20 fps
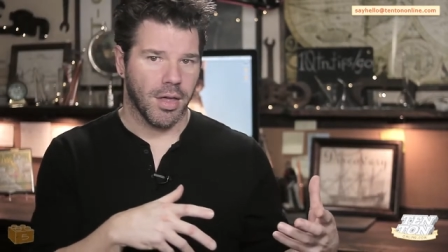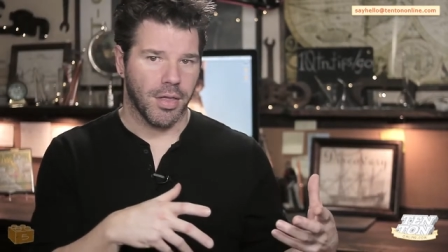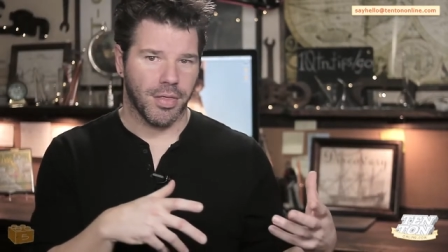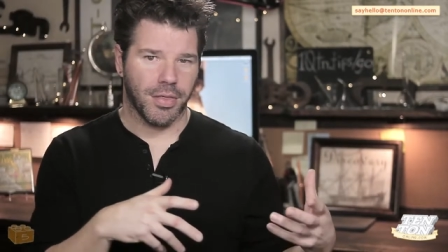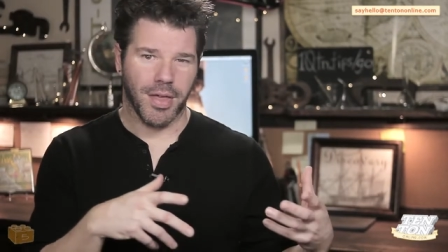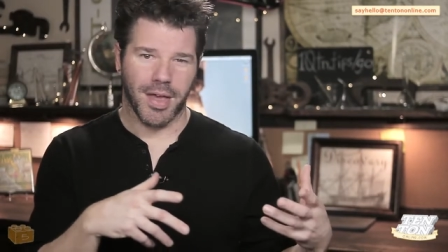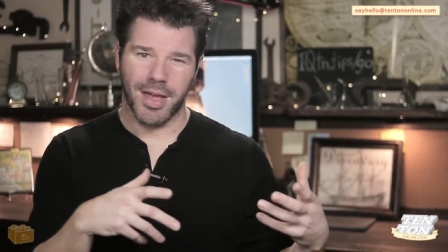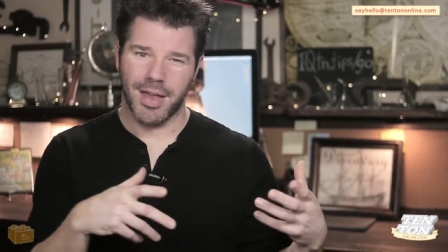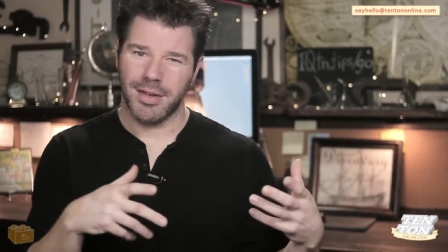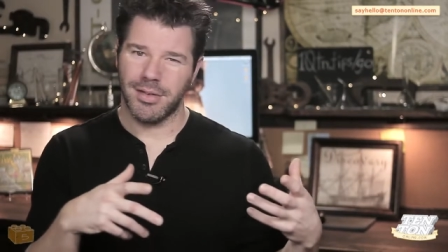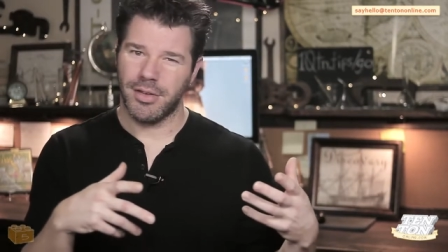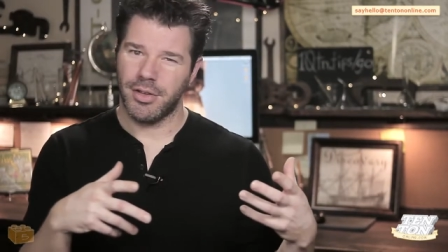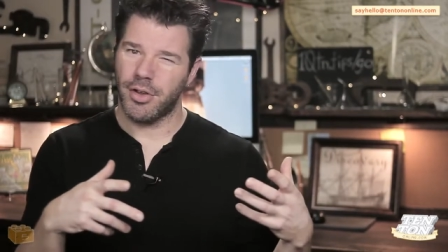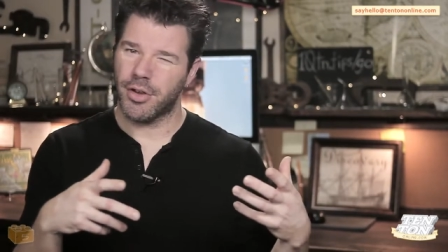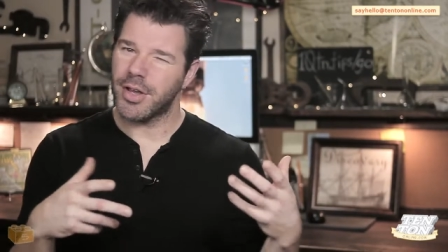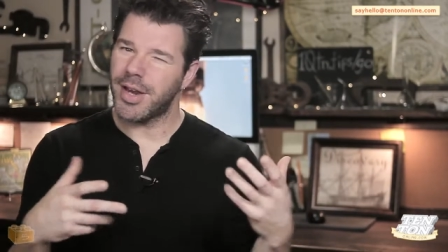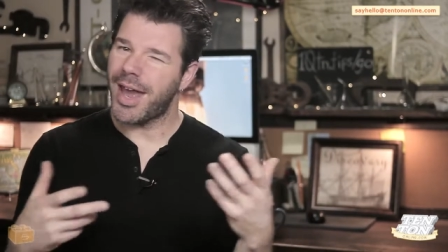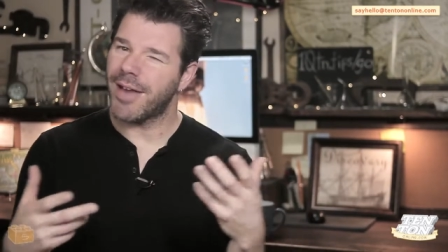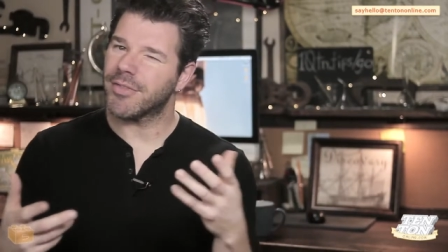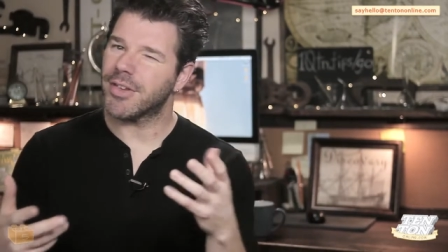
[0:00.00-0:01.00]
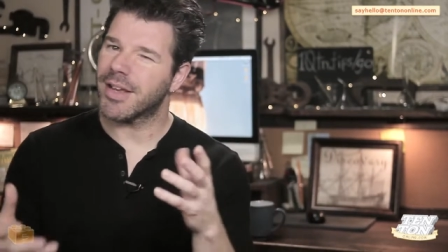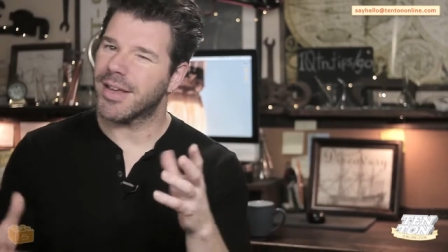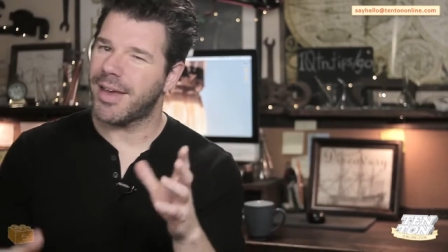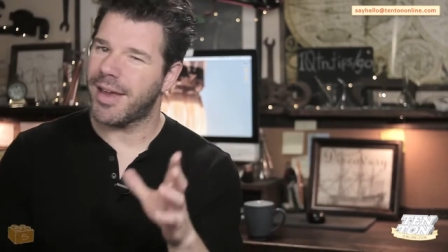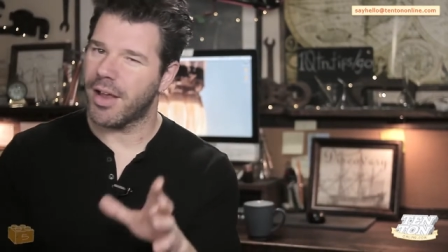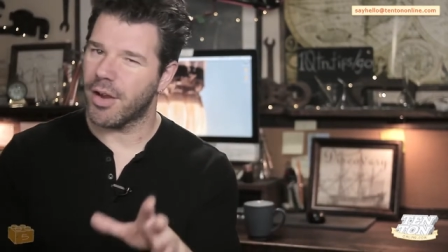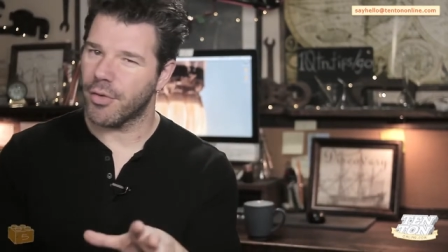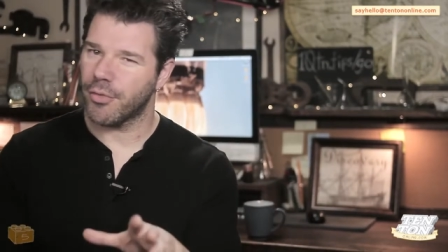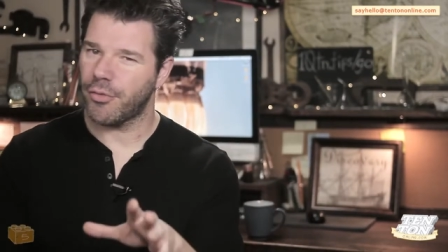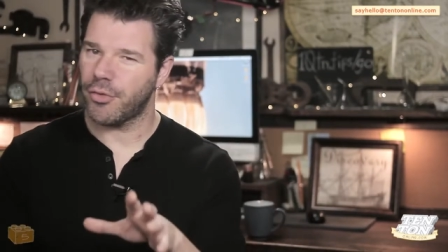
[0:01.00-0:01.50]
then you're going to have to
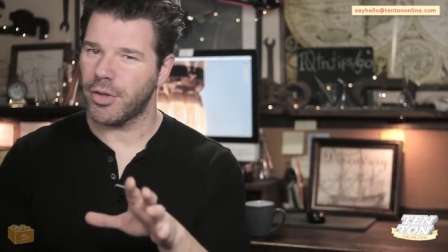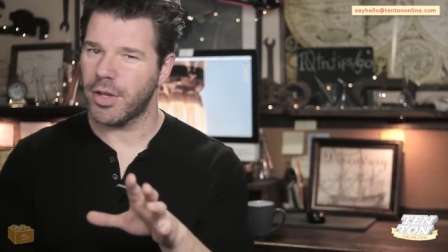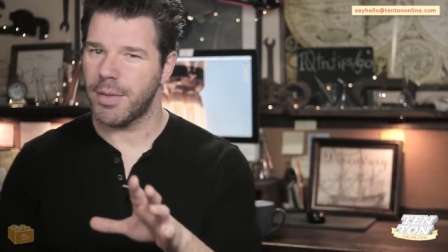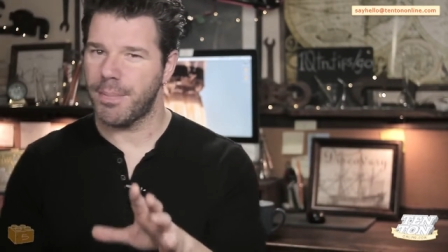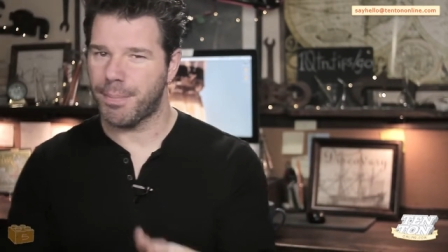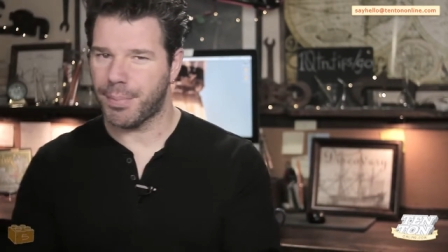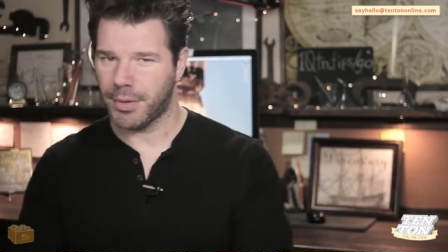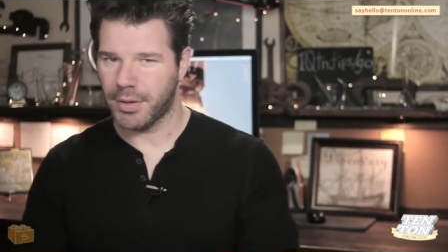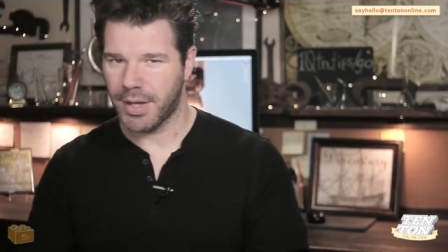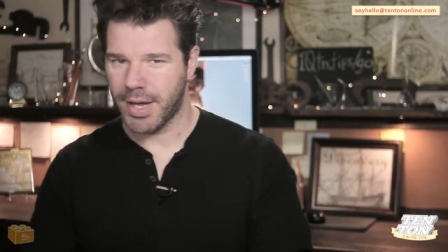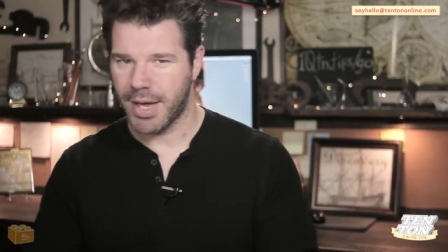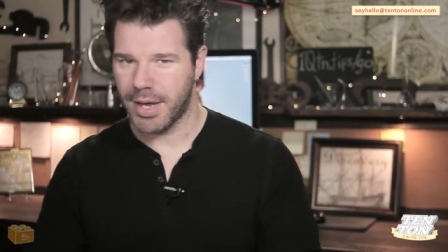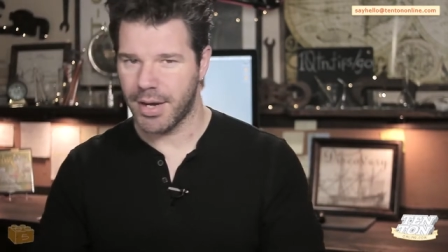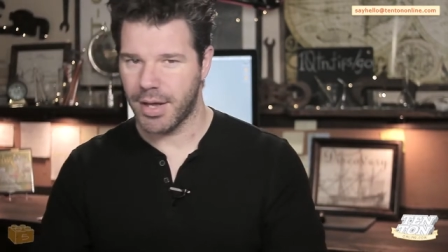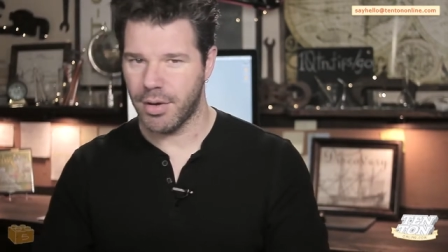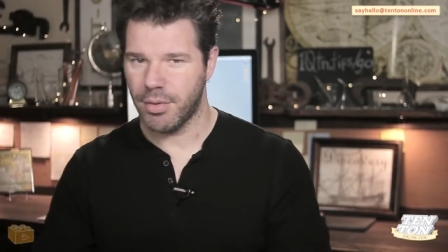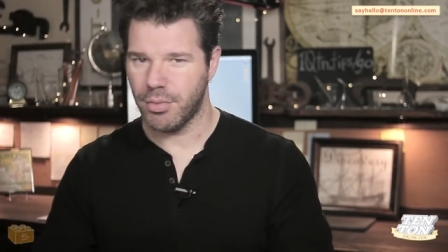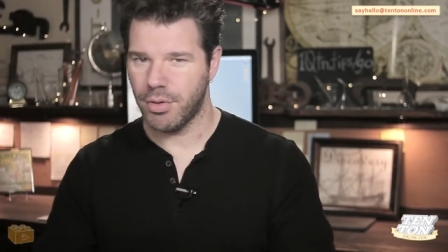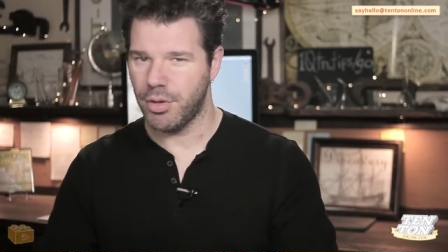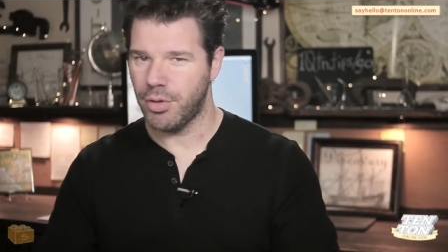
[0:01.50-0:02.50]
carefully plan out